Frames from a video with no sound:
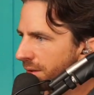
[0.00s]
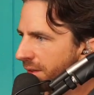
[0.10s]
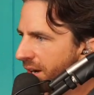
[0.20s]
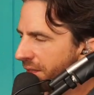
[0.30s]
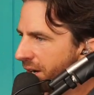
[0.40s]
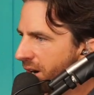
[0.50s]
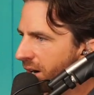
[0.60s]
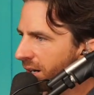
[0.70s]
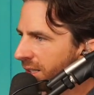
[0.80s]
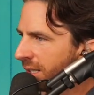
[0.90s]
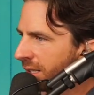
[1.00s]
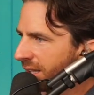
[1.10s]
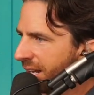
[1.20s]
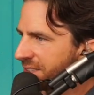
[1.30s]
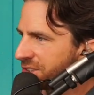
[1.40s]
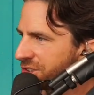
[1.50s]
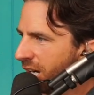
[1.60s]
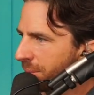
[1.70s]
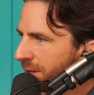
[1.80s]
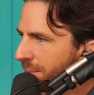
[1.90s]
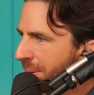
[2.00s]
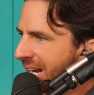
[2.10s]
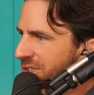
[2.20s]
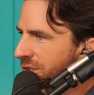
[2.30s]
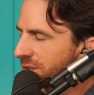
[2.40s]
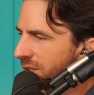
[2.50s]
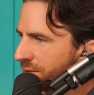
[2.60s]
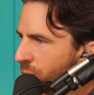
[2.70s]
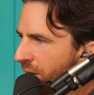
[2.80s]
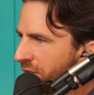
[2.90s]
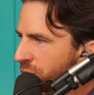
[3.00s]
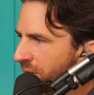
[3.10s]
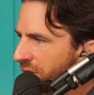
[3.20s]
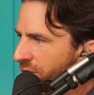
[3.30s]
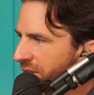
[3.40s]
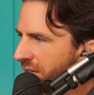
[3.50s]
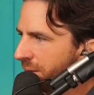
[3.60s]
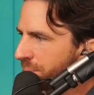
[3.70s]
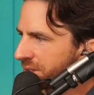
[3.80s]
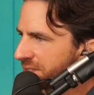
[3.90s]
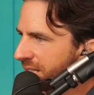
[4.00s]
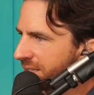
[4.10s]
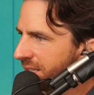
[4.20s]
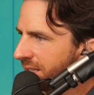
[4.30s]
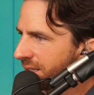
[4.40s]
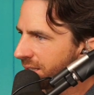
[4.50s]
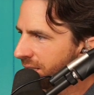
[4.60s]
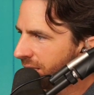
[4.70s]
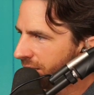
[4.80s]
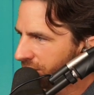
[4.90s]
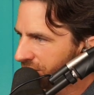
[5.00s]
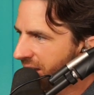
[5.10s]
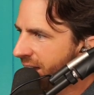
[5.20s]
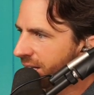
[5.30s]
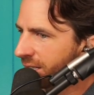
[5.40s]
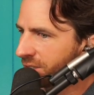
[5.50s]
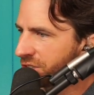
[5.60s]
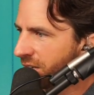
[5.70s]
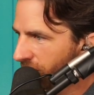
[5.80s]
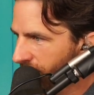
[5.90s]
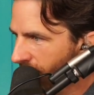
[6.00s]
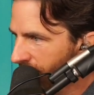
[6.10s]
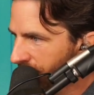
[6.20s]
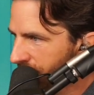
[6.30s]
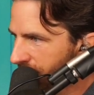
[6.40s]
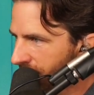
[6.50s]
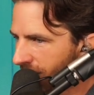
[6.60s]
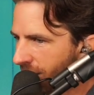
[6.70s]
There they are. Ladies and gentlemen, The Bachelor of 2023 presenting Zach Shallcross.